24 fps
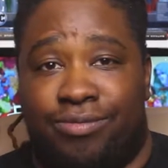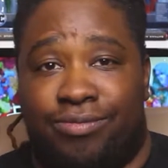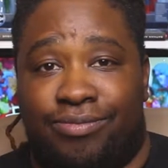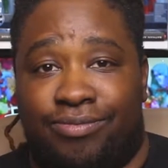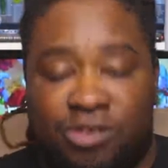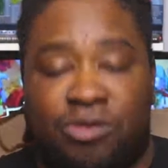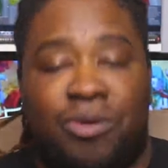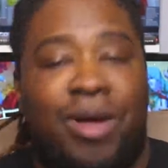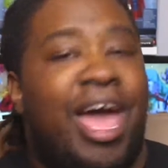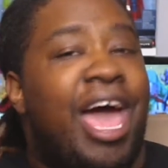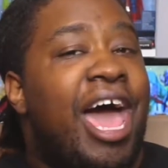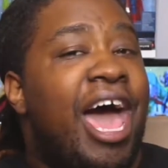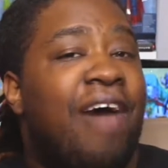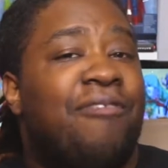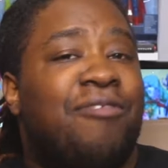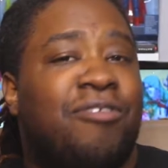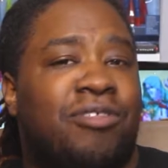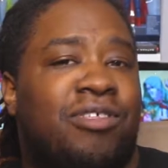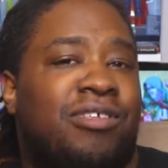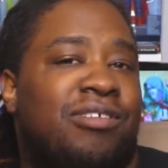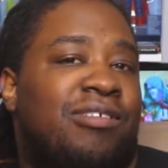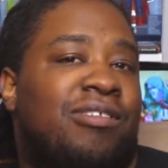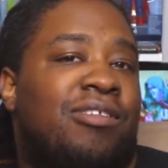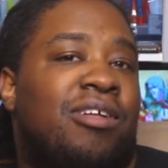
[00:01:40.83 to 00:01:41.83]
So after
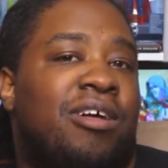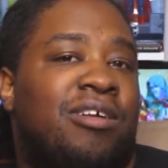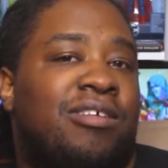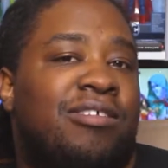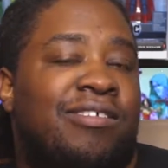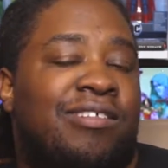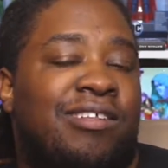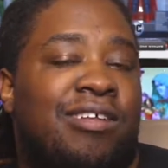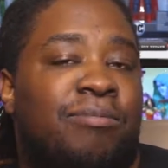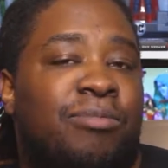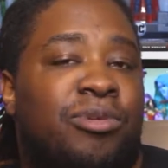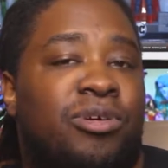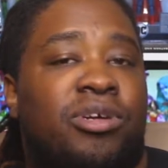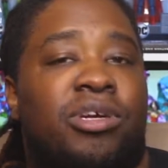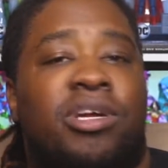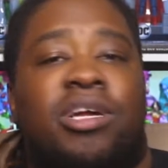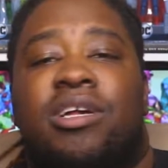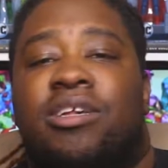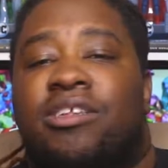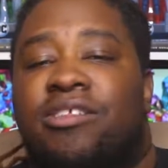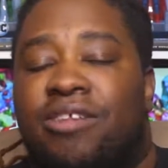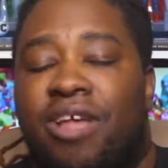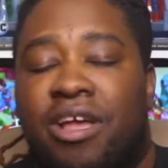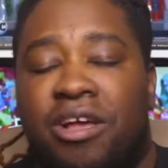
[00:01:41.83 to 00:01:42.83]
this long slumber,
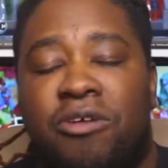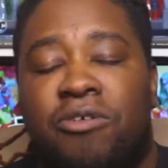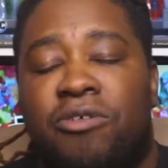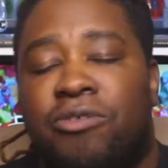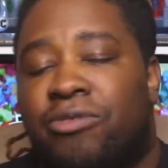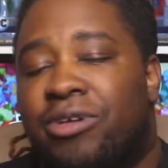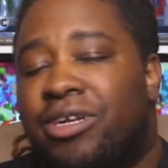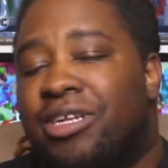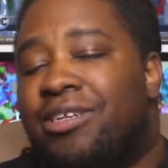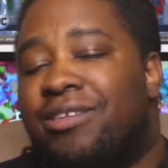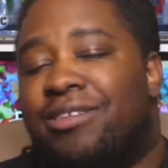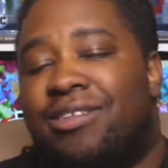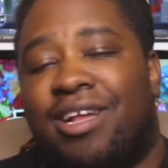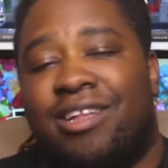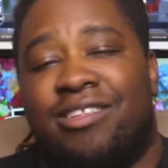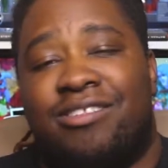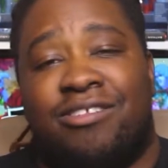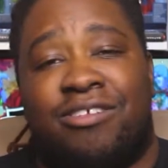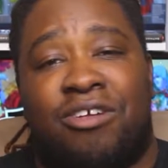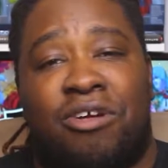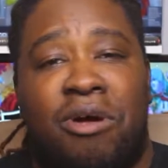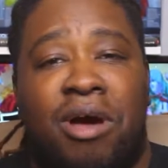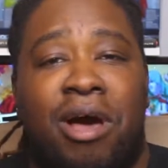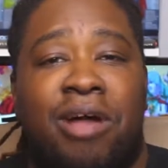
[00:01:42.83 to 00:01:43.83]
Psycho Green decides
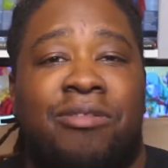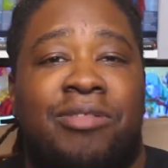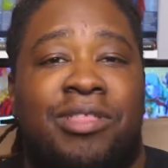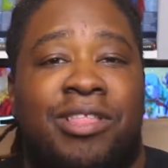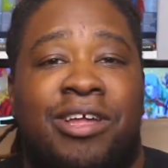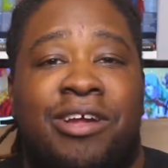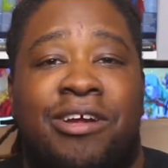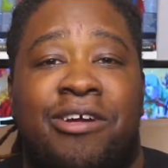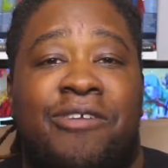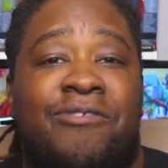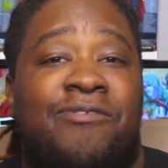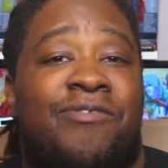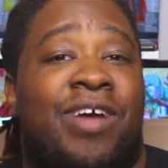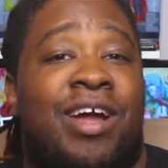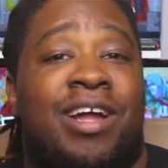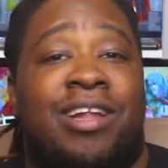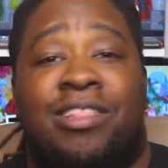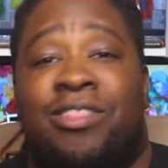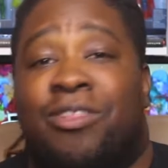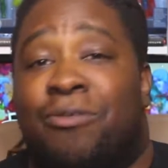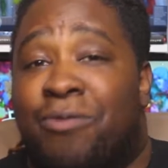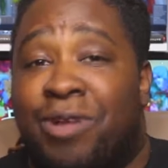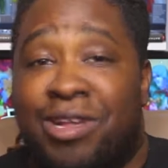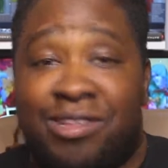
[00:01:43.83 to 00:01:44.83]
to go out there and
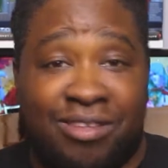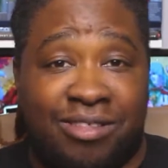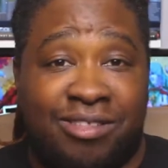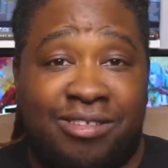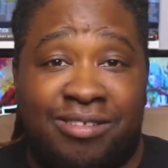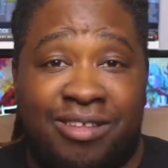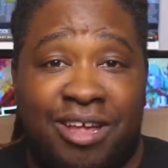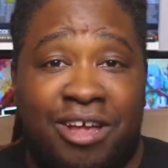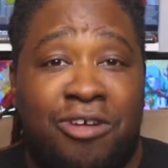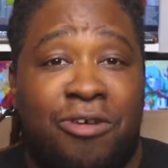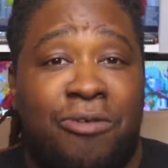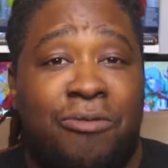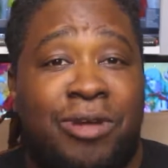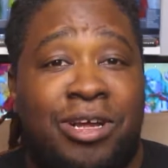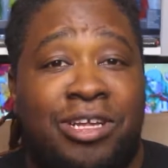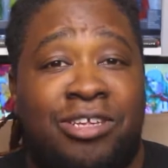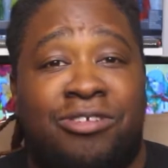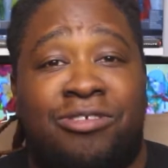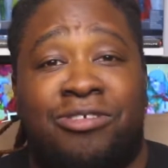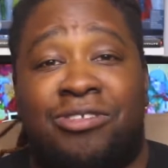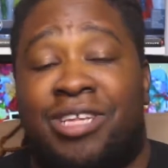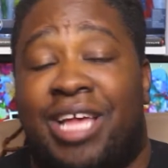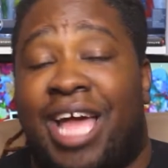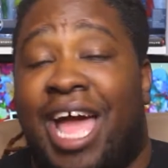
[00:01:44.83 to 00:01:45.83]
find the rest of the Psycho
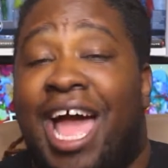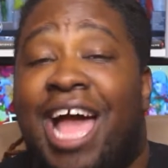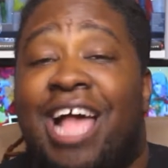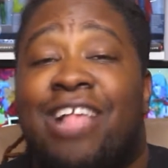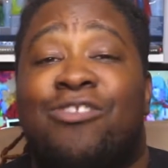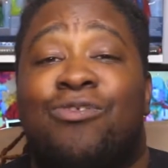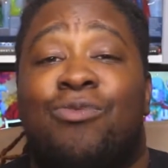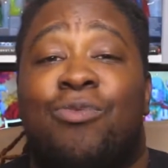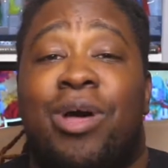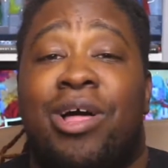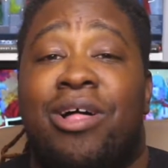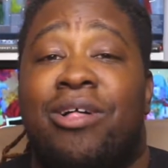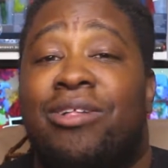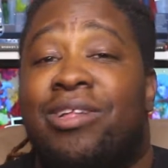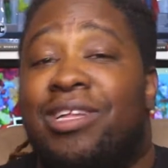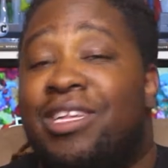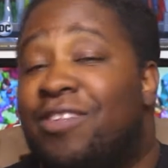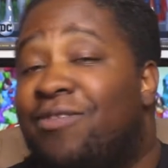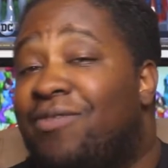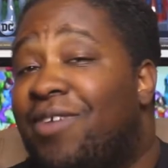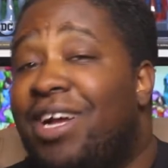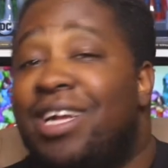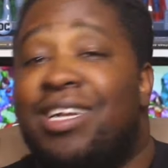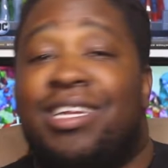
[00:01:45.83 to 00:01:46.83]
Rangers, as well
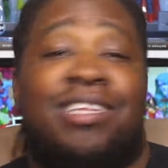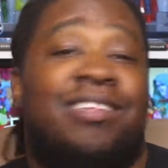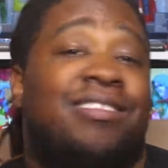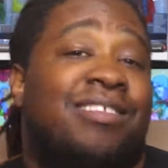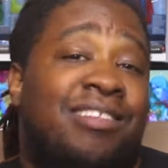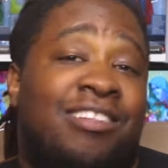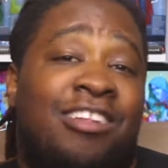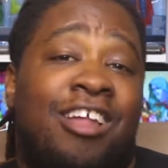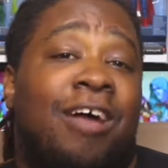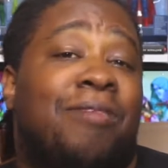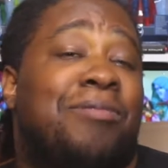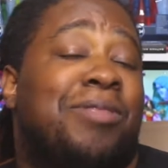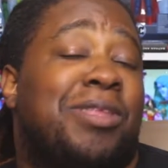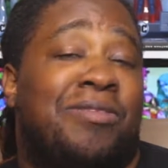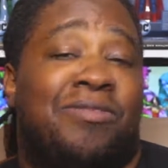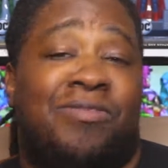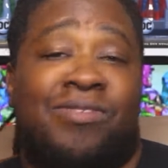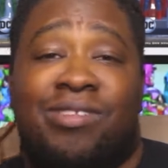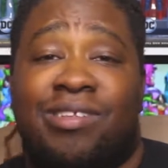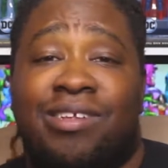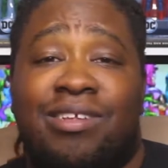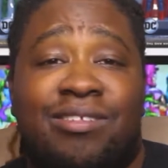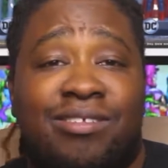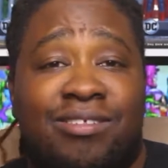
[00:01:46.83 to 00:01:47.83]
as find his adoptive
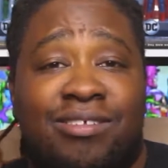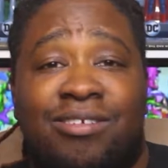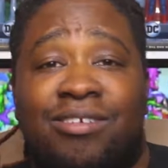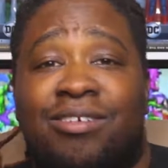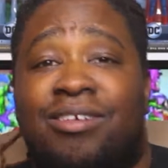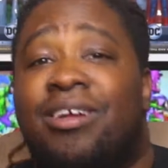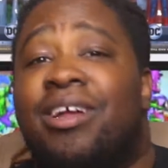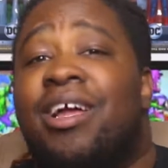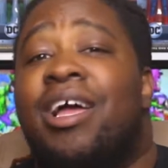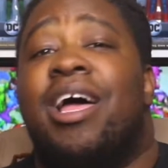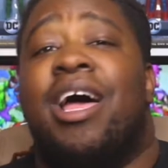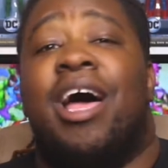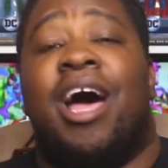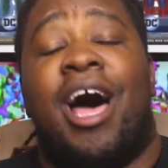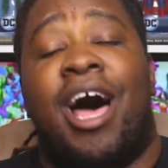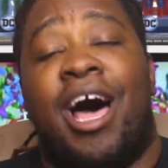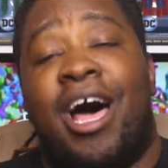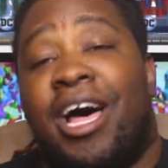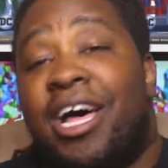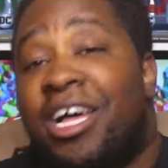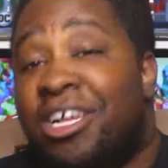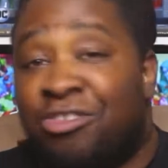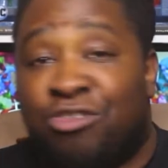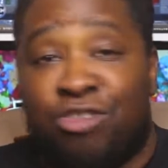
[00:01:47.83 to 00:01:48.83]
sister,
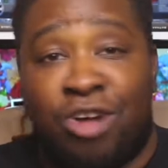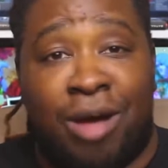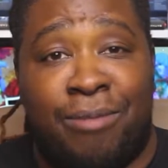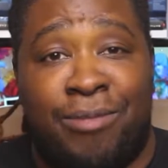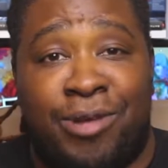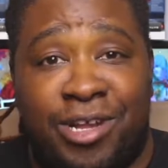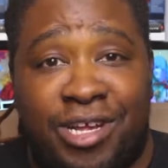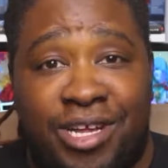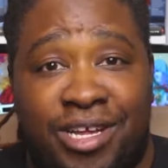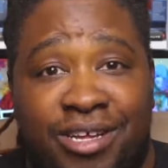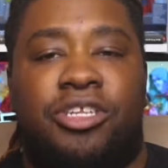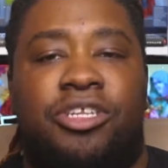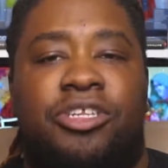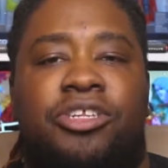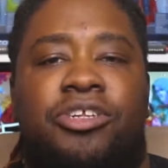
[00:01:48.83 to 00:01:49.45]
uh, Andromeda.